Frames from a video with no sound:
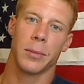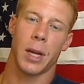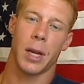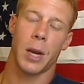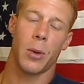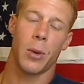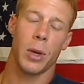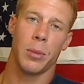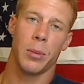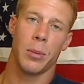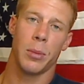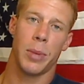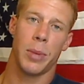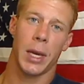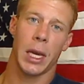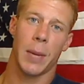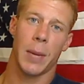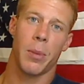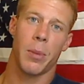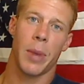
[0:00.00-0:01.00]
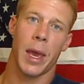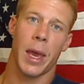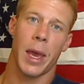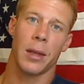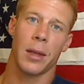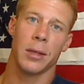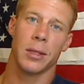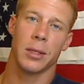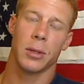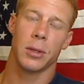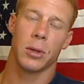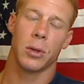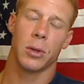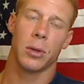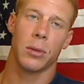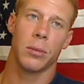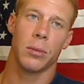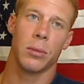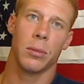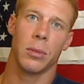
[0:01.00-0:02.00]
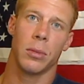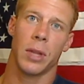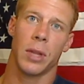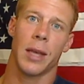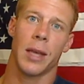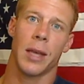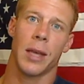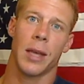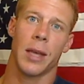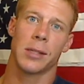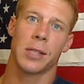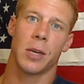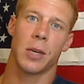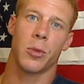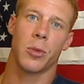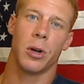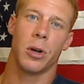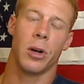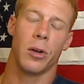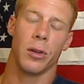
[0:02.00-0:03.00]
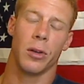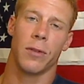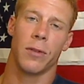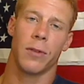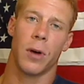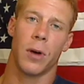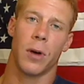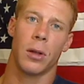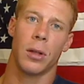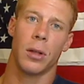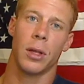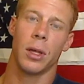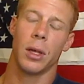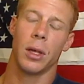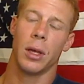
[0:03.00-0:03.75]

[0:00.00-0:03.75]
and I really didn't pick up a bat until late last summer, early fall,